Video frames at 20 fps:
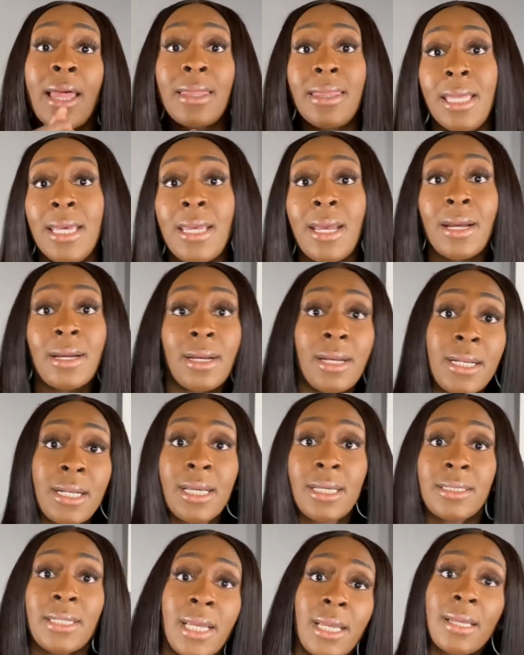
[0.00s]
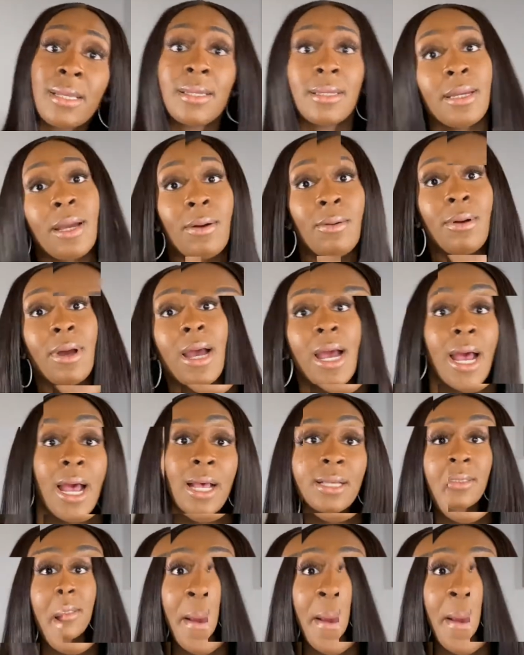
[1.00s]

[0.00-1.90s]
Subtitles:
They are going to take your house.